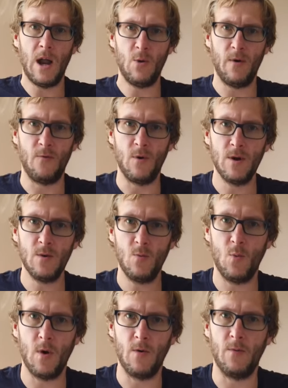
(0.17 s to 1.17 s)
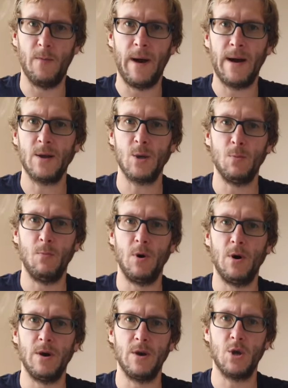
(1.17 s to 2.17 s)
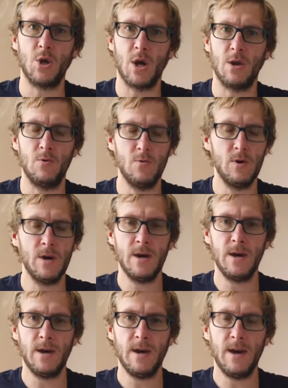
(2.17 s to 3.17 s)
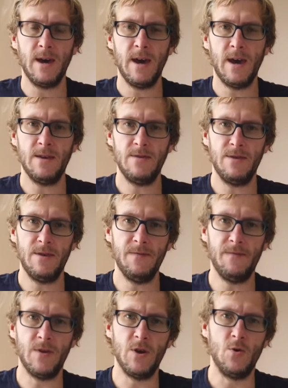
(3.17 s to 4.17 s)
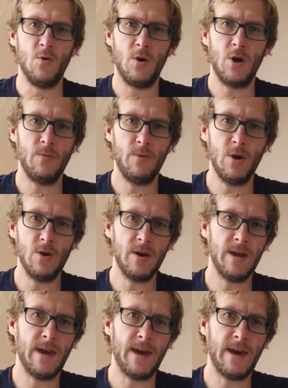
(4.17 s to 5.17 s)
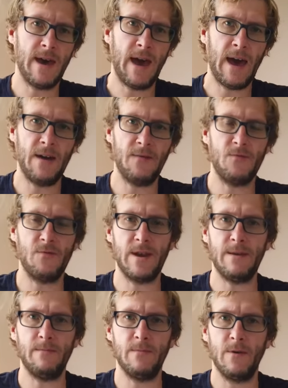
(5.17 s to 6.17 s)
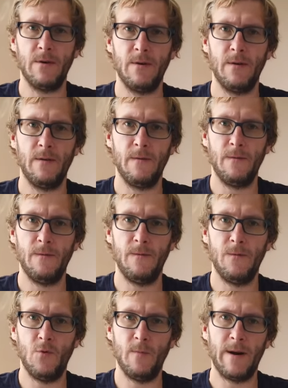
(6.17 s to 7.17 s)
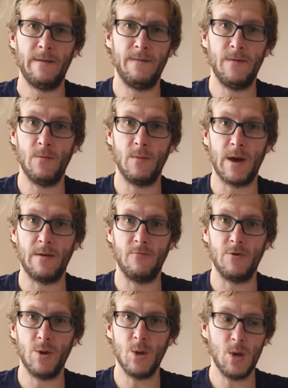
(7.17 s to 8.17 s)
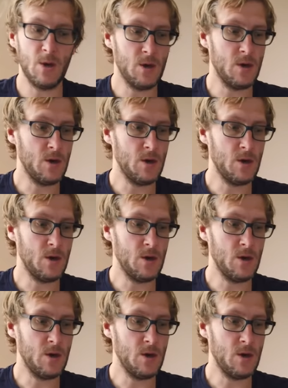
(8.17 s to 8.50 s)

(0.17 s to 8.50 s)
Hello everyone, welcome back to my channel. In this video I'm going to be looking at half-frame format film cameras,